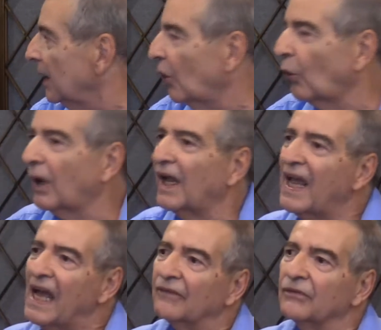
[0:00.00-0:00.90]
Or I
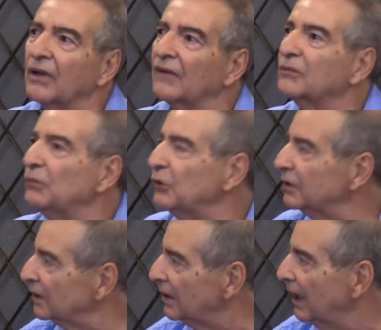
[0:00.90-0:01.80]
have loved
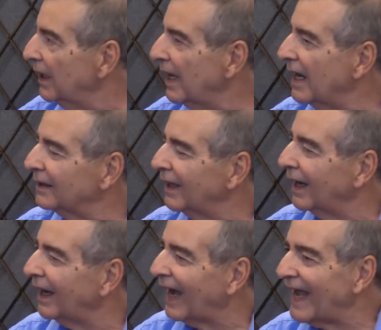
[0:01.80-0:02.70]
music, and
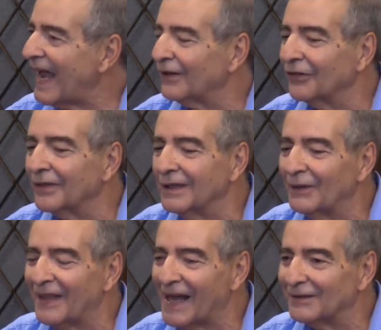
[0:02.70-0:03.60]
I had a
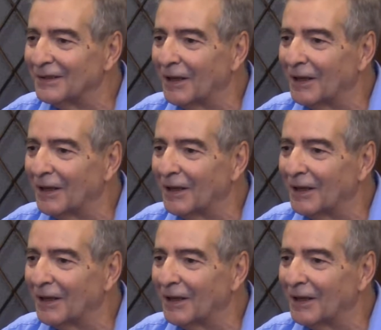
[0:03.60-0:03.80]
theory that